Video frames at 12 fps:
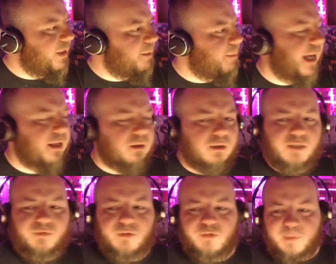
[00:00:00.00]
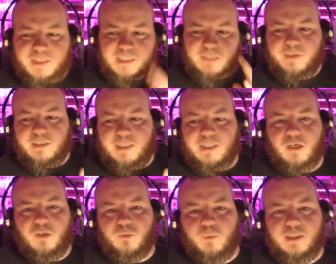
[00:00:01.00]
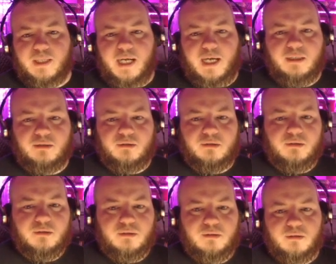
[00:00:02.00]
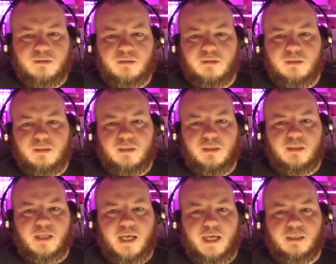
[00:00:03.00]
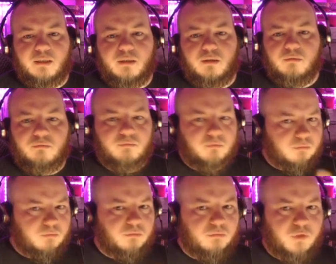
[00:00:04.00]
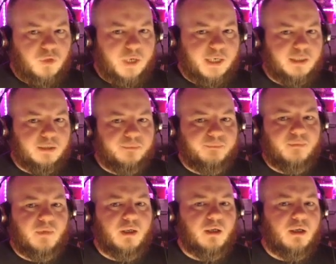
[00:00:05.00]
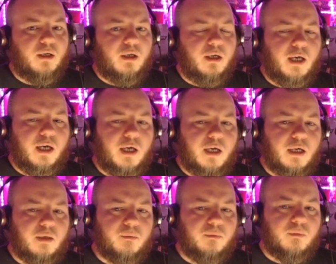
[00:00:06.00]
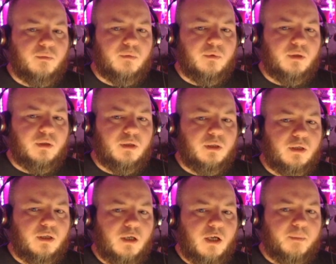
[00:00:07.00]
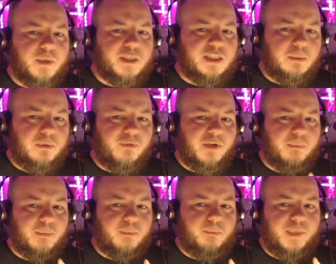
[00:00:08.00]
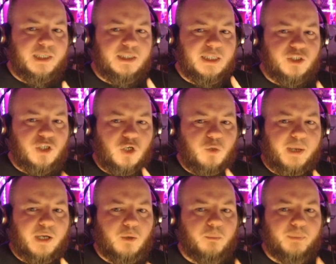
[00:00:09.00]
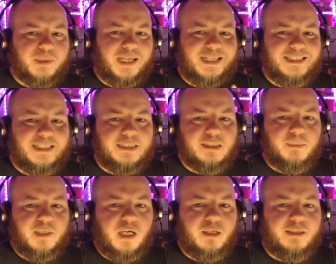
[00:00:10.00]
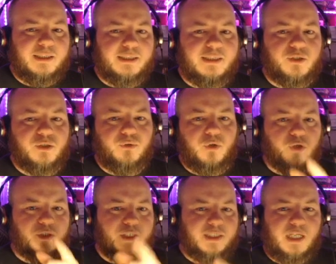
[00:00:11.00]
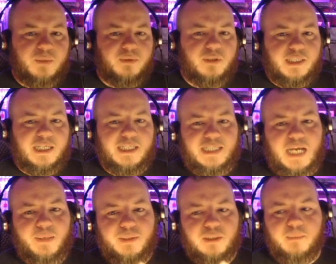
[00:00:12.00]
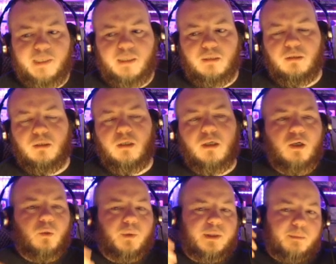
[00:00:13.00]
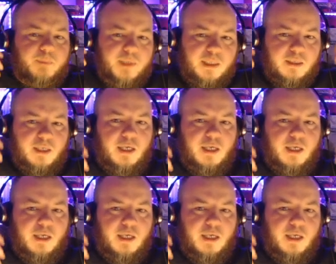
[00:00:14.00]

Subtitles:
pale. And if you've specifically gone with that, then cracking. But some of it, because it's so pale, blends into some of the other details you've got. So this guy we're looking at now in the middle, with the big